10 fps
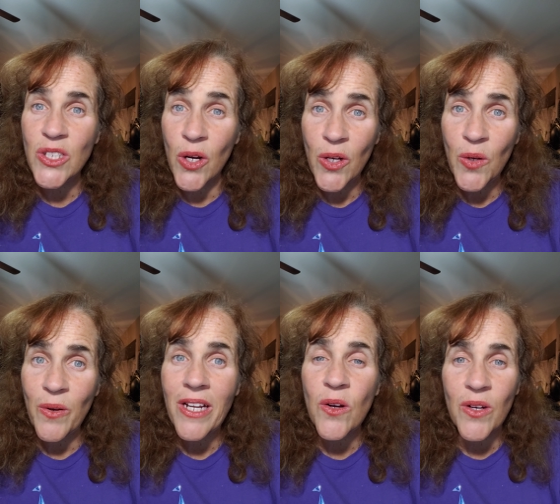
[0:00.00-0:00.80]
dark
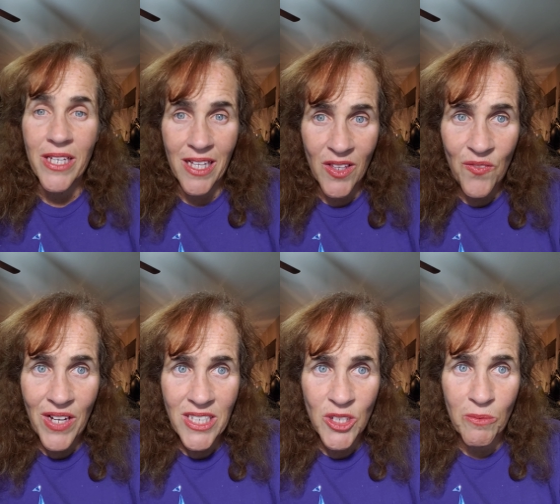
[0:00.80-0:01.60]
green, or yellow
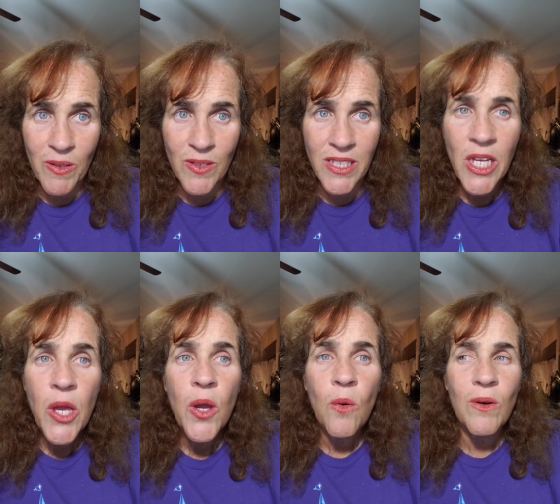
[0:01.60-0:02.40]
vegetables
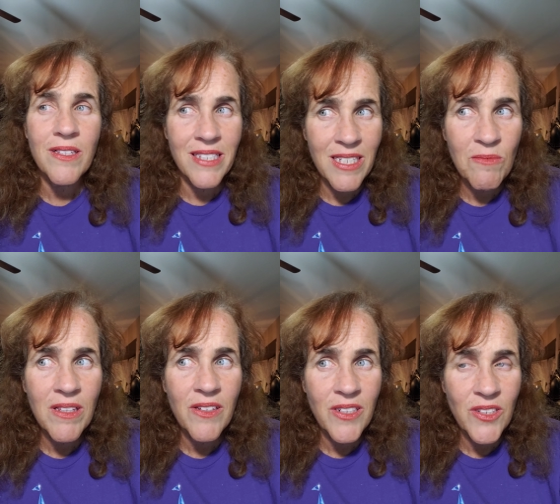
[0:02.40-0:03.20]
with
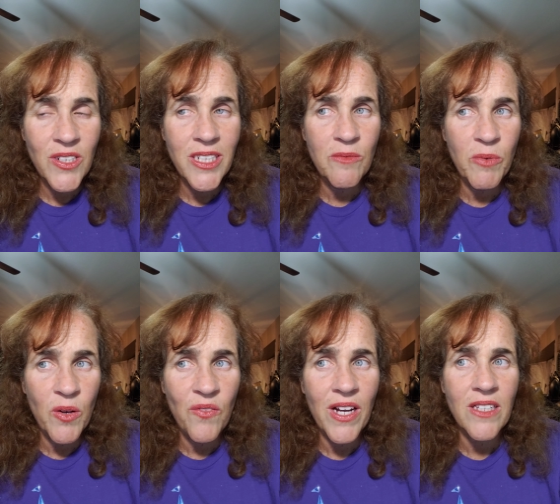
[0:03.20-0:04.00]
similar nutrition
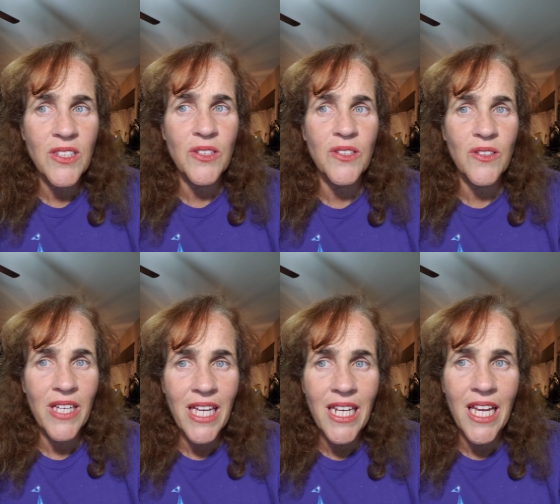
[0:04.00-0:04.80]
profiles to
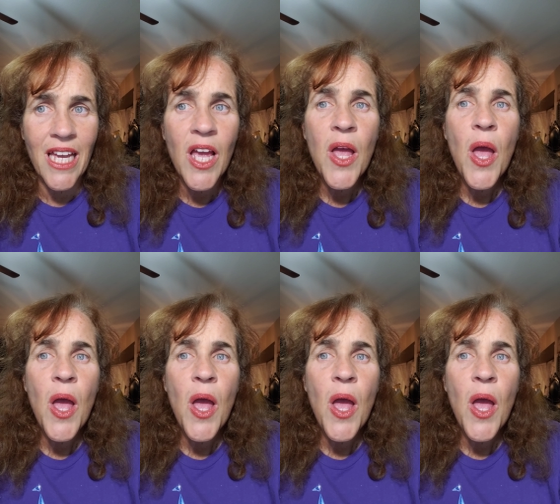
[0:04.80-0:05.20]
zucchini